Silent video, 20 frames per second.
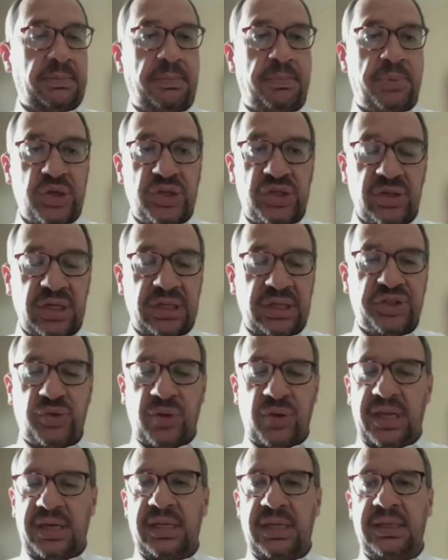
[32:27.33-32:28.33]
personal
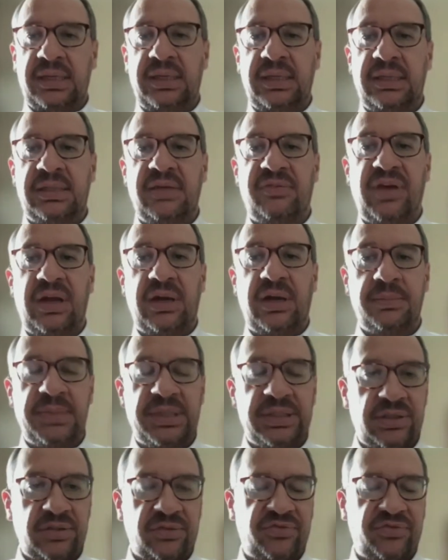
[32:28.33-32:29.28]
training, development